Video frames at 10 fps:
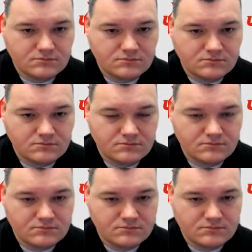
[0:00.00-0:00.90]

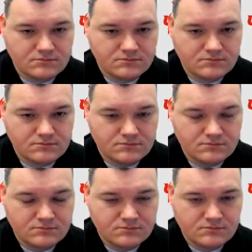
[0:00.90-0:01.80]

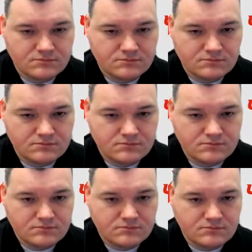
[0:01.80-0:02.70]

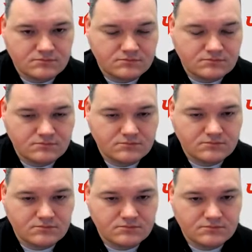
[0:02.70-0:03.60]

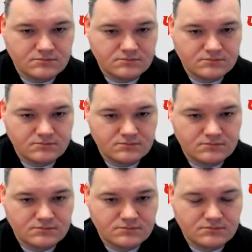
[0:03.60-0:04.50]

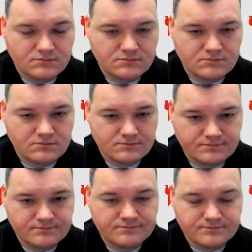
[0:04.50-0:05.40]

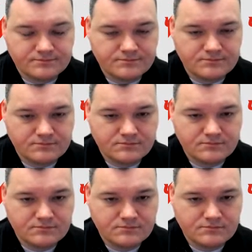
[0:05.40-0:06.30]

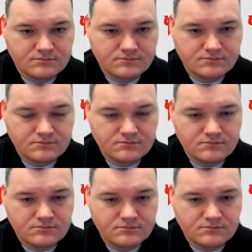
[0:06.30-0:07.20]

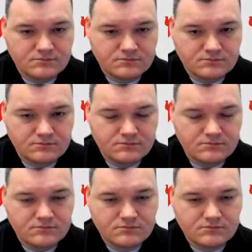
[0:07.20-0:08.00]
[no speech]